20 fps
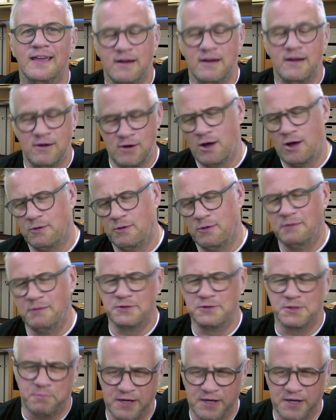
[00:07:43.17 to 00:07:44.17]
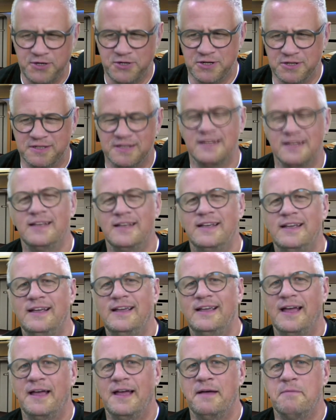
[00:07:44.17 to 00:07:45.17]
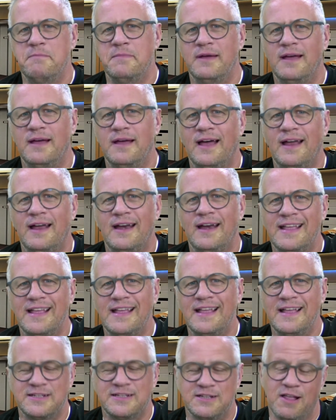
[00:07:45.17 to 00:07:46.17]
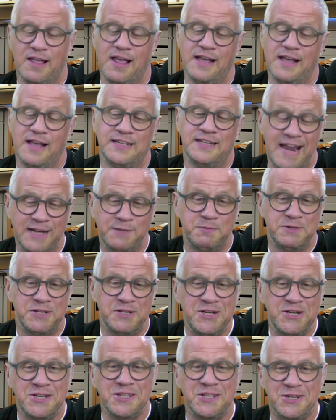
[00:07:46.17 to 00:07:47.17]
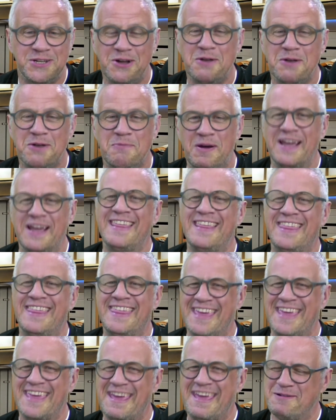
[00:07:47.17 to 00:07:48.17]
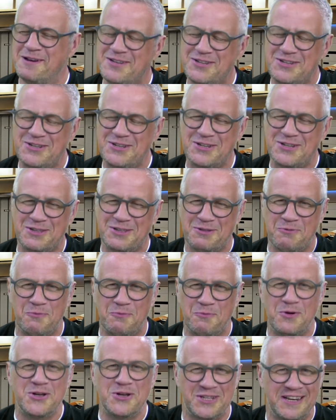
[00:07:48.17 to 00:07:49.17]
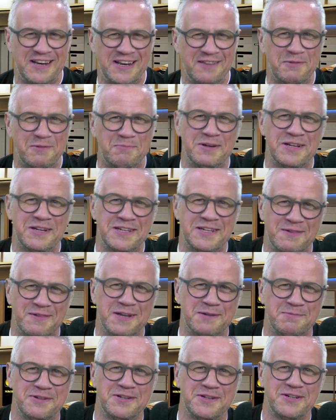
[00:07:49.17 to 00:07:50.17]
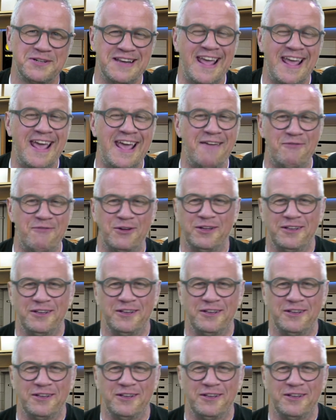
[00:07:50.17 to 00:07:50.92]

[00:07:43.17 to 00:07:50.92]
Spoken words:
No, he was a patient. And it's like, it's an exposition that's got to be there, but it's just the worst delivered piece of exposition ever.